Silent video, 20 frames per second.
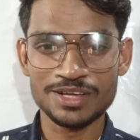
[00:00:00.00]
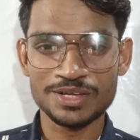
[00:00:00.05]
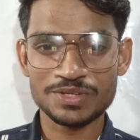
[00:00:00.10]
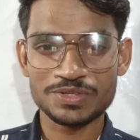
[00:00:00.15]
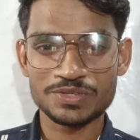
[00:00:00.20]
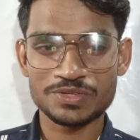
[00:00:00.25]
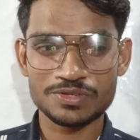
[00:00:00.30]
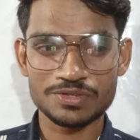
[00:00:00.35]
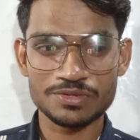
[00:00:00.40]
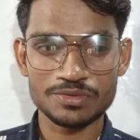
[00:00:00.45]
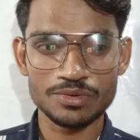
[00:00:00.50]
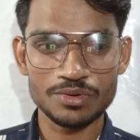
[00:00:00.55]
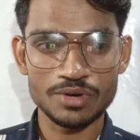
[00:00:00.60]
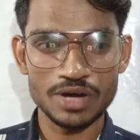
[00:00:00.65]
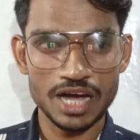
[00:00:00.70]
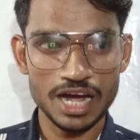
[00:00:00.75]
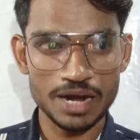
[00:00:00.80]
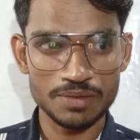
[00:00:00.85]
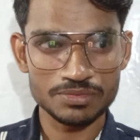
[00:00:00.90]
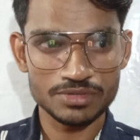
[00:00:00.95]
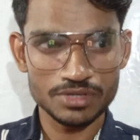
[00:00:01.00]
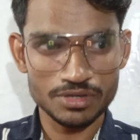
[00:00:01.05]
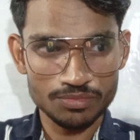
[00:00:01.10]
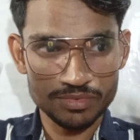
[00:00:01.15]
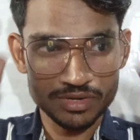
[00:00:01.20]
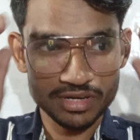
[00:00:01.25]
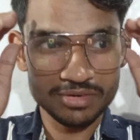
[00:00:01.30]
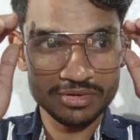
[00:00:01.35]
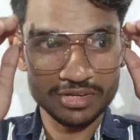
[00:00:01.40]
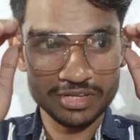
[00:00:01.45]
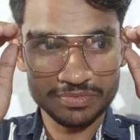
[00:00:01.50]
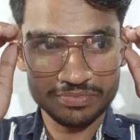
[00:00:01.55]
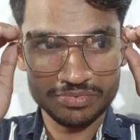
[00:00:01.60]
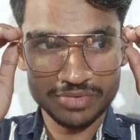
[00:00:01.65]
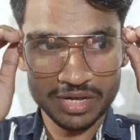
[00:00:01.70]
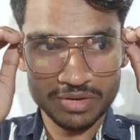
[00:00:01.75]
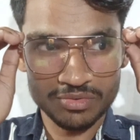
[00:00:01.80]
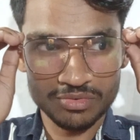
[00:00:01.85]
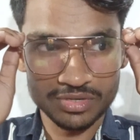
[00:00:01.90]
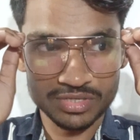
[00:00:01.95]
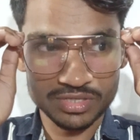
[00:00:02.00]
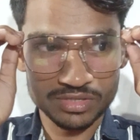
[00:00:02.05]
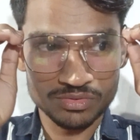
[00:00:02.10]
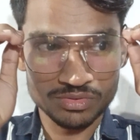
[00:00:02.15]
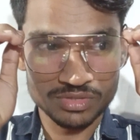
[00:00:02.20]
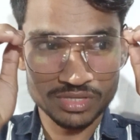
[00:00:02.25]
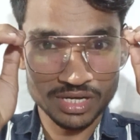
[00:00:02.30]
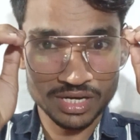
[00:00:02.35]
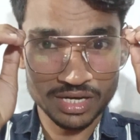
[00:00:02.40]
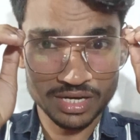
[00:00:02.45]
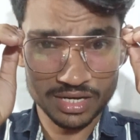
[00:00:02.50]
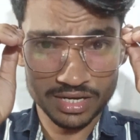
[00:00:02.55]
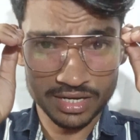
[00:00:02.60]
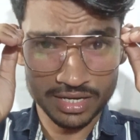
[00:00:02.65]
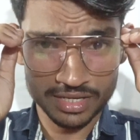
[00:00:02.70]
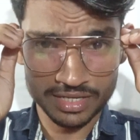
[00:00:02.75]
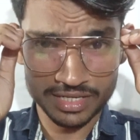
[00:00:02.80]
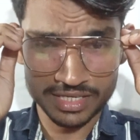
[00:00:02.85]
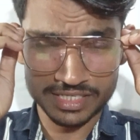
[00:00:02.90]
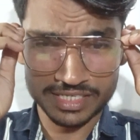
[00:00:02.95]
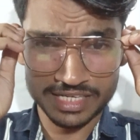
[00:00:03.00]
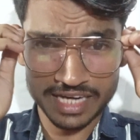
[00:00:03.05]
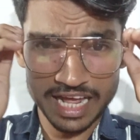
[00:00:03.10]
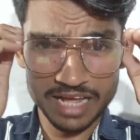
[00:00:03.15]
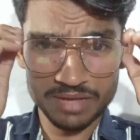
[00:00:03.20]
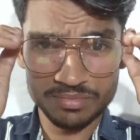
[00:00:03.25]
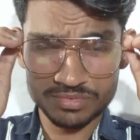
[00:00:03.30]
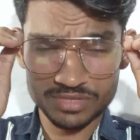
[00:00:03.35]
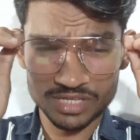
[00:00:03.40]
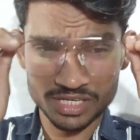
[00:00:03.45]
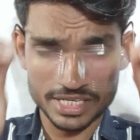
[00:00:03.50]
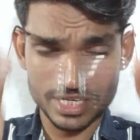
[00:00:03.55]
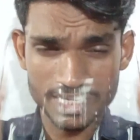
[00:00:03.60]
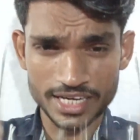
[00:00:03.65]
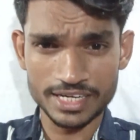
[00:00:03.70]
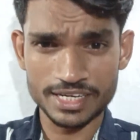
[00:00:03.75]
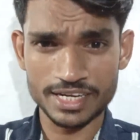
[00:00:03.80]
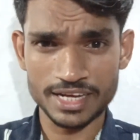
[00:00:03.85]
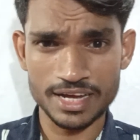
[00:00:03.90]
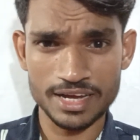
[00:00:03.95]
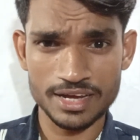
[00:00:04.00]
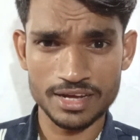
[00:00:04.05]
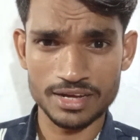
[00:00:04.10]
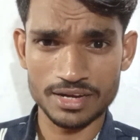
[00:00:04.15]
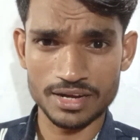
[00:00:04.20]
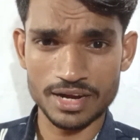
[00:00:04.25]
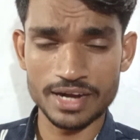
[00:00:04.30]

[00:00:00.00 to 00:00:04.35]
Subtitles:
so after one if we are going to the retrieve the data,